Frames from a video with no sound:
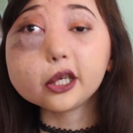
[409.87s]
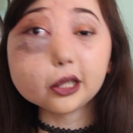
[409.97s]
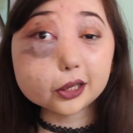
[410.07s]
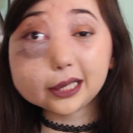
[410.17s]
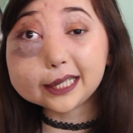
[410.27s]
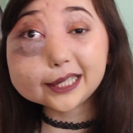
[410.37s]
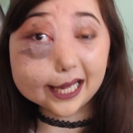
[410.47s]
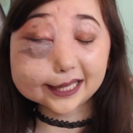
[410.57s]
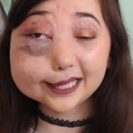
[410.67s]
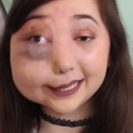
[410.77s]
usually
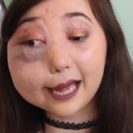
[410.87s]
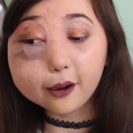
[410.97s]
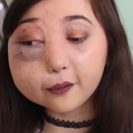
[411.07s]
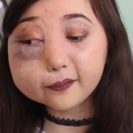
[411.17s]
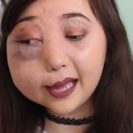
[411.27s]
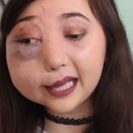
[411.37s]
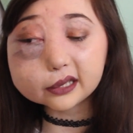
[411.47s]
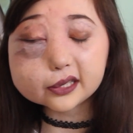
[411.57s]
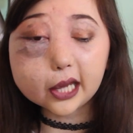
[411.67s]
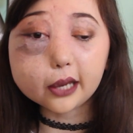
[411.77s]
chatty self,
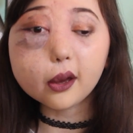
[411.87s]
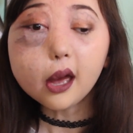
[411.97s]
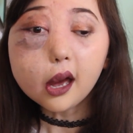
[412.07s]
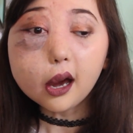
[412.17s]
and so